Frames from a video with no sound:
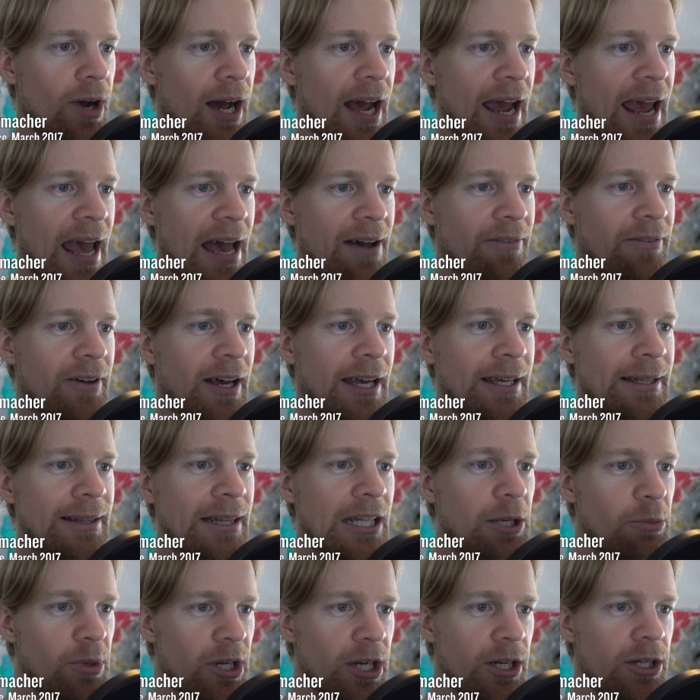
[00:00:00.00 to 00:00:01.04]
I have a
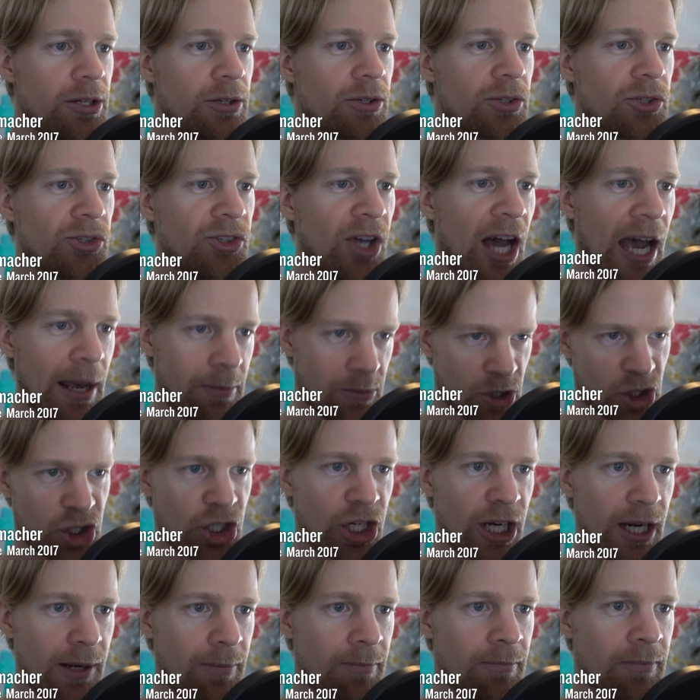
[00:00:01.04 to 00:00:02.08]
limited use time
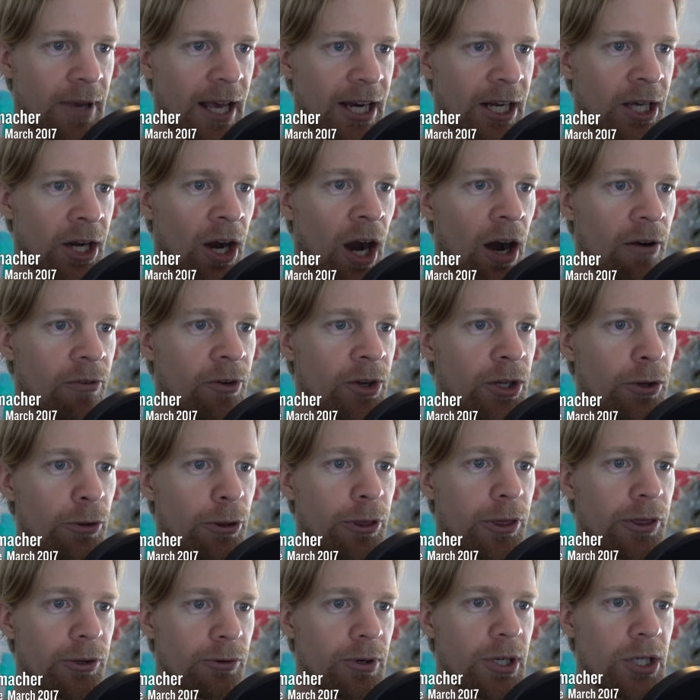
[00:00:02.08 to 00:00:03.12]
machine and can offer you
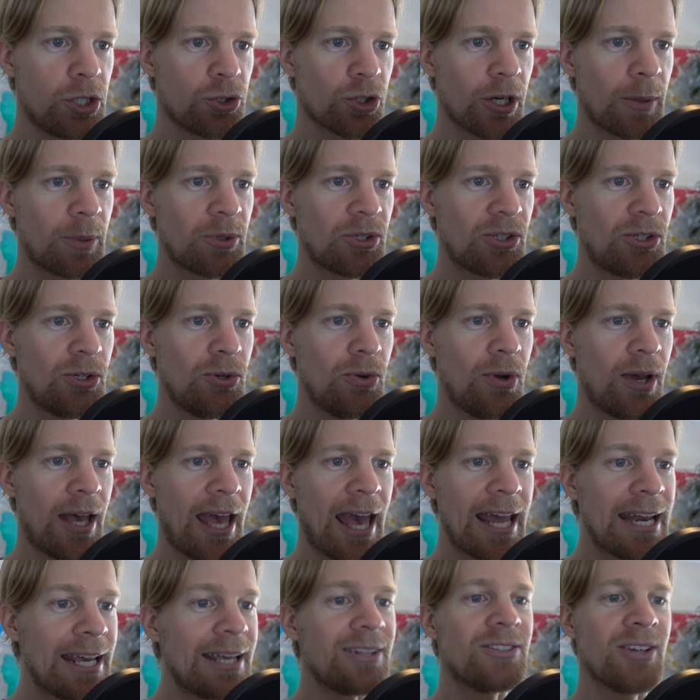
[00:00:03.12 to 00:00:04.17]
3 trips to
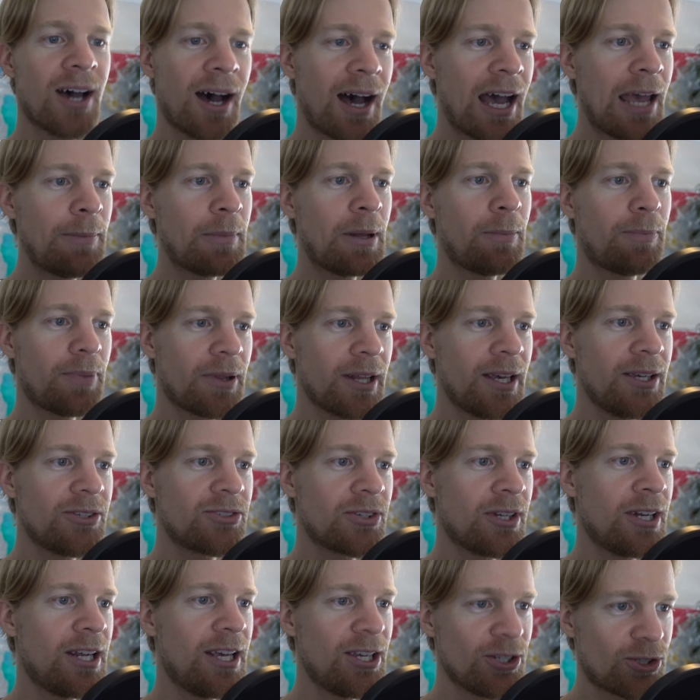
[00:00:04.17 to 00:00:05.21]
any time and
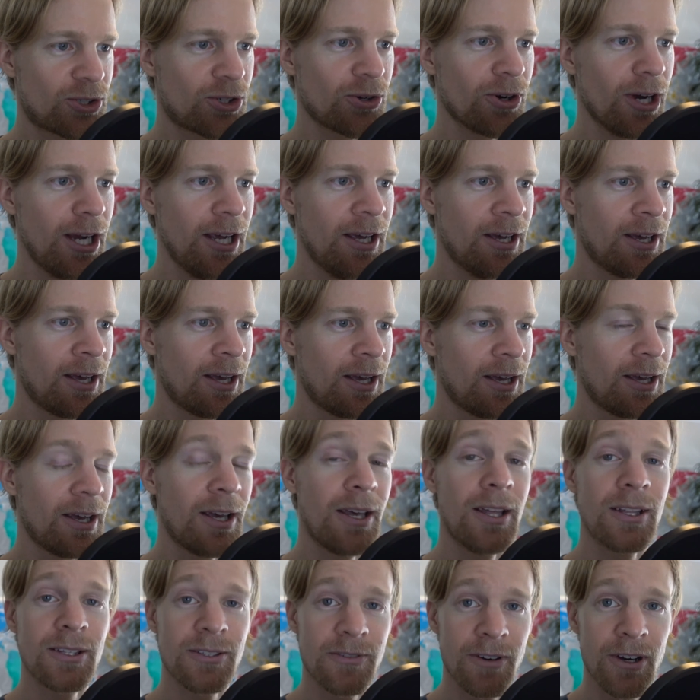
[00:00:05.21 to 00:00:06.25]
place in history.
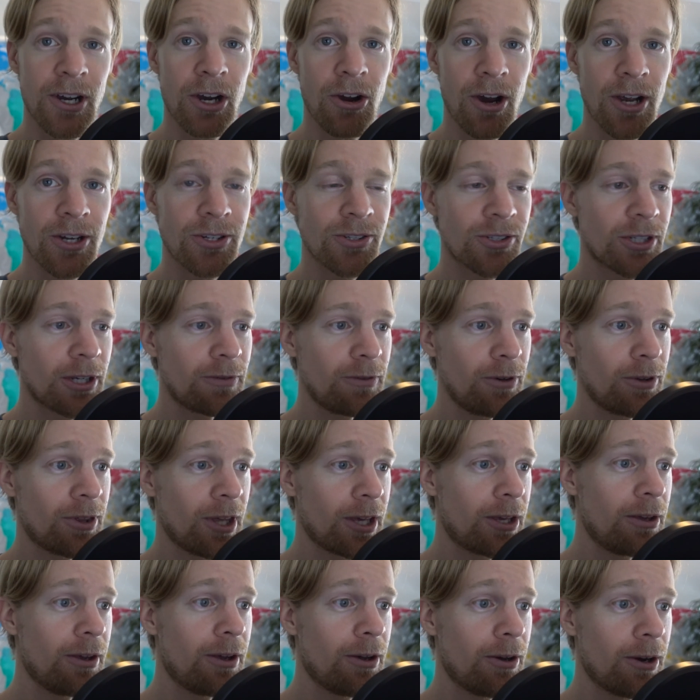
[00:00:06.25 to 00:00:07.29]
It's very gracious of you.
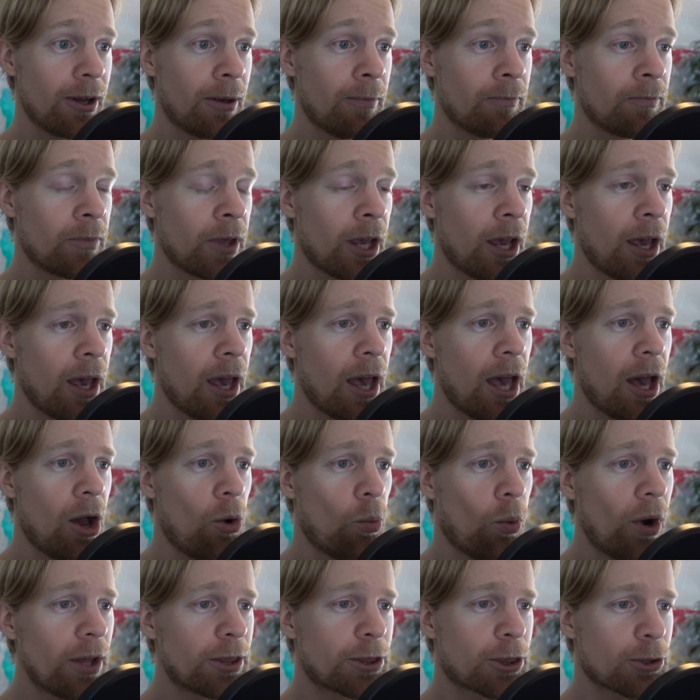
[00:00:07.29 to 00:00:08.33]
Thank you, Cody.
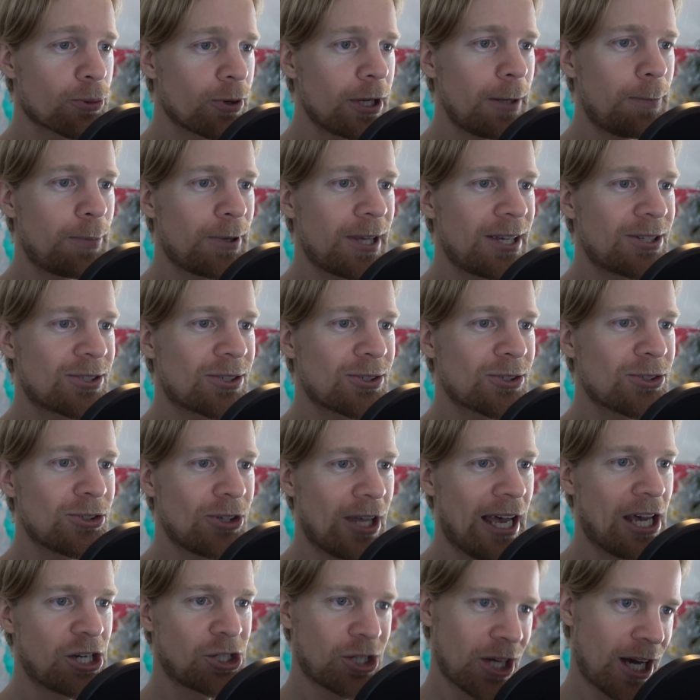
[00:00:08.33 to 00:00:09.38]
What 3
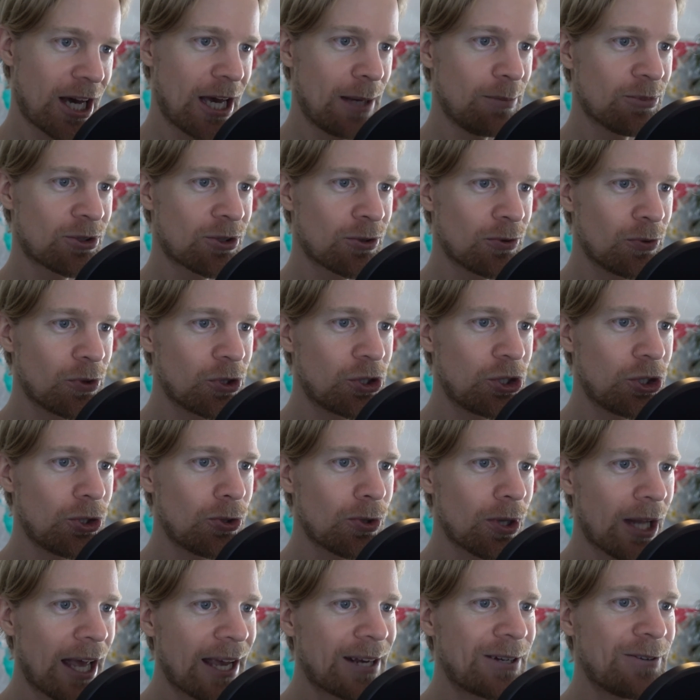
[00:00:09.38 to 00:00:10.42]
places/times would
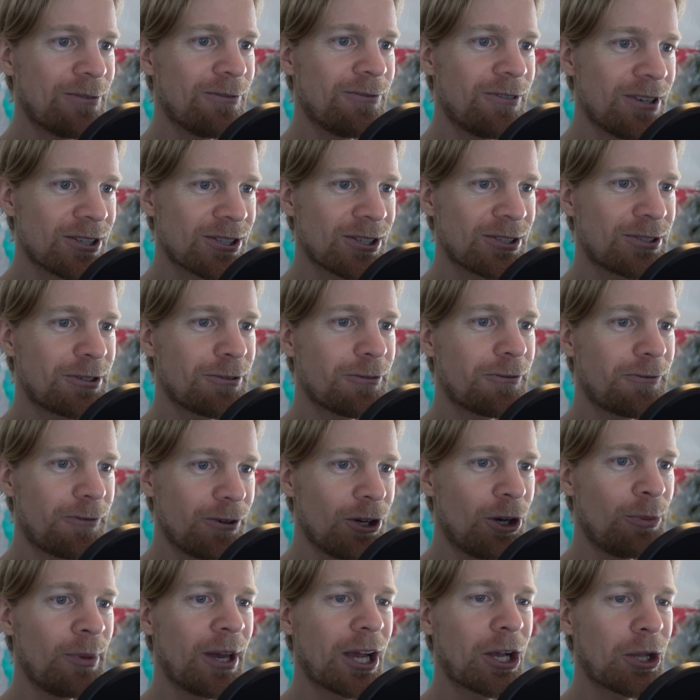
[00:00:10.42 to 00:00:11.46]
you like to visit to
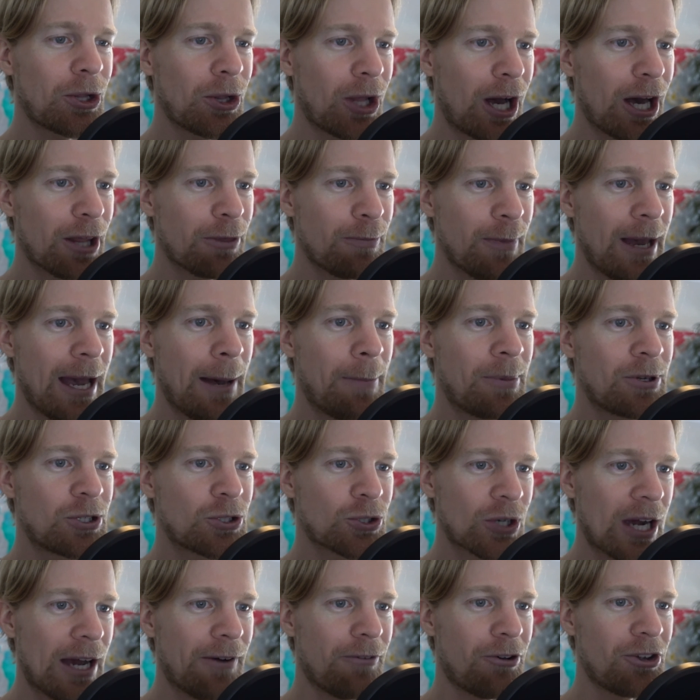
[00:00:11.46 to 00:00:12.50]
film a cloth map
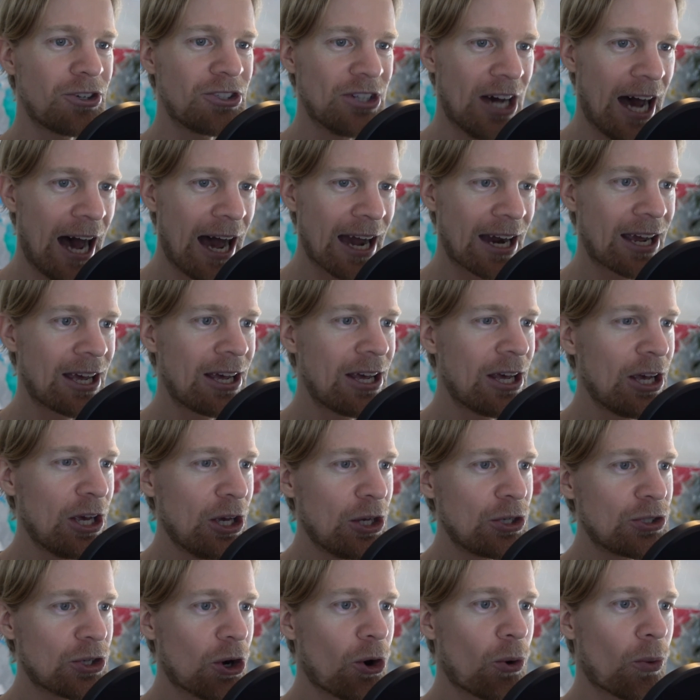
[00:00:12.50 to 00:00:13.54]
travel doc?
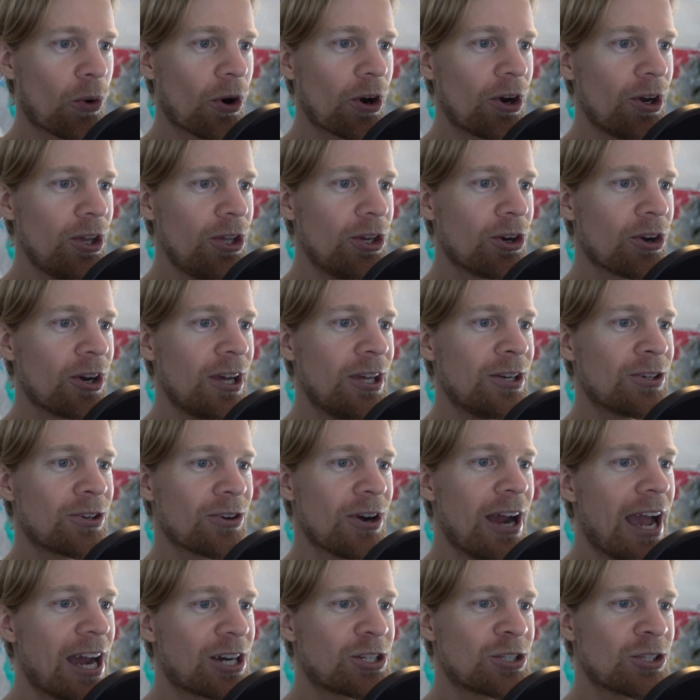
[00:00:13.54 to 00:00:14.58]
Don't worry, your
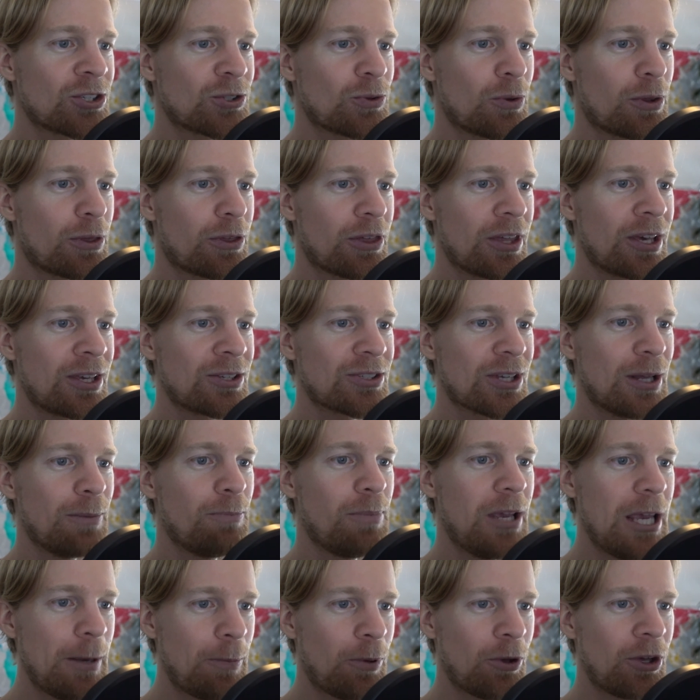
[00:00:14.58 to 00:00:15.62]
interactions with things
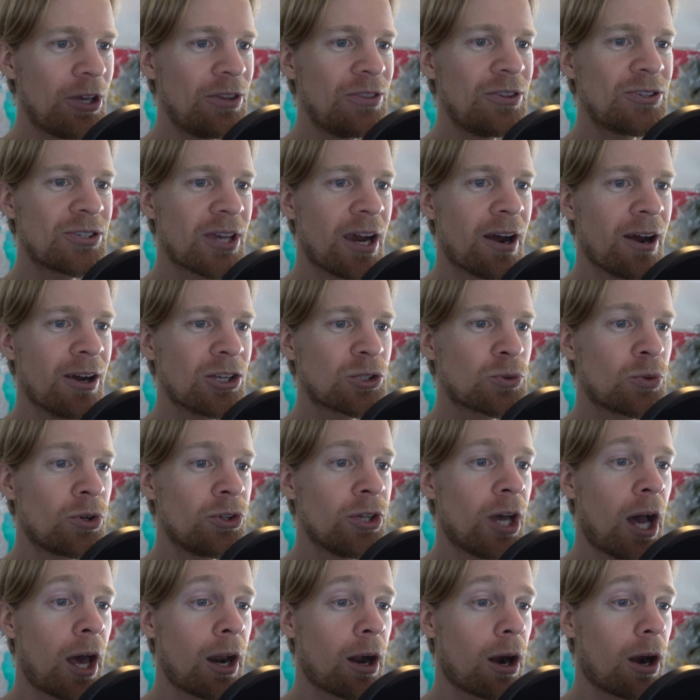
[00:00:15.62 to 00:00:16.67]
and people in these eras will
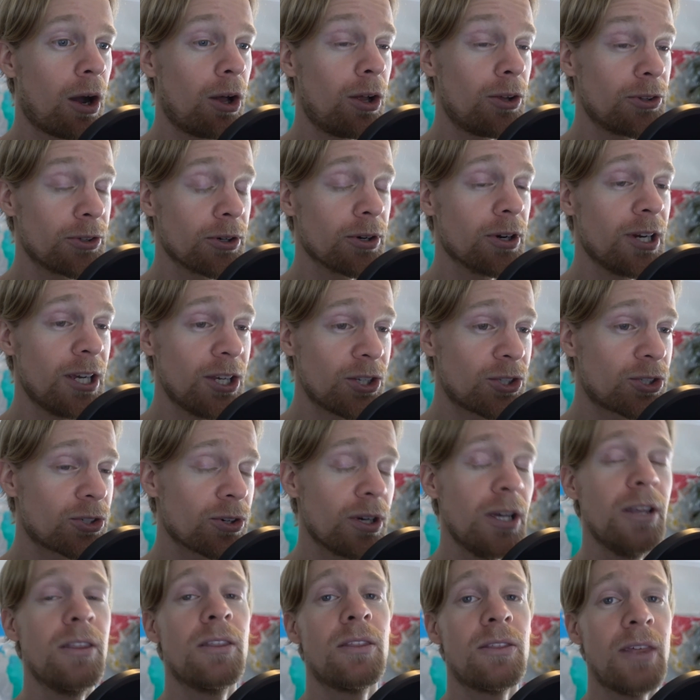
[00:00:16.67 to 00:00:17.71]
not alter
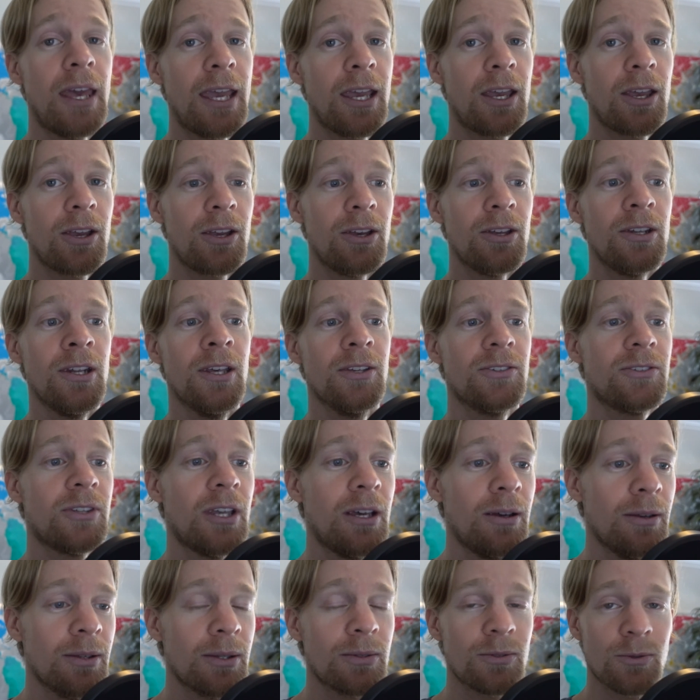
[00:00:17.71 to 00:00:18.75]
history. Thank goodness.
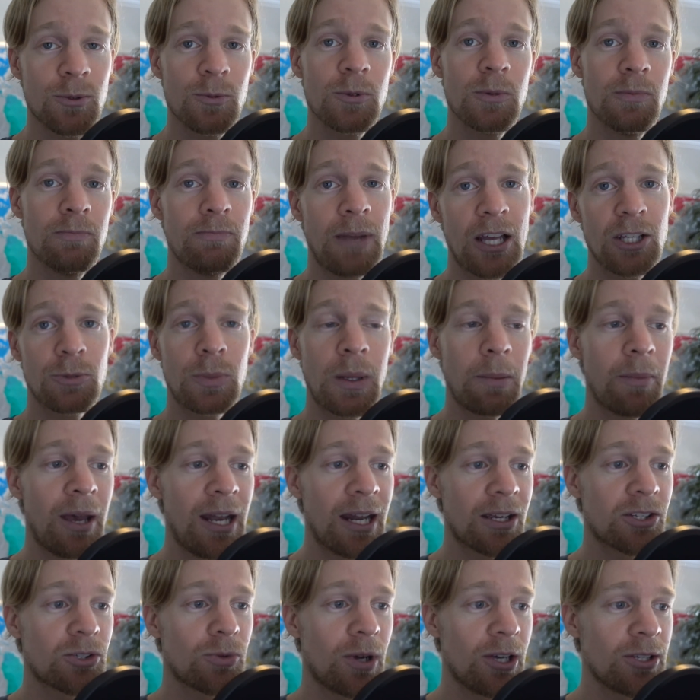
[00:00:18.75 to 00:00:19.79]
This is about to be
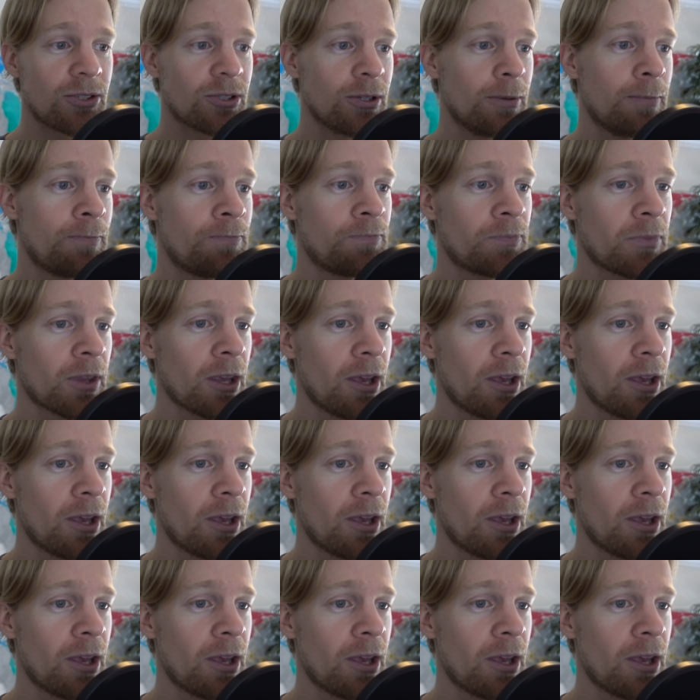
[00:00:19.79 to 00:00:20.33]
my next question.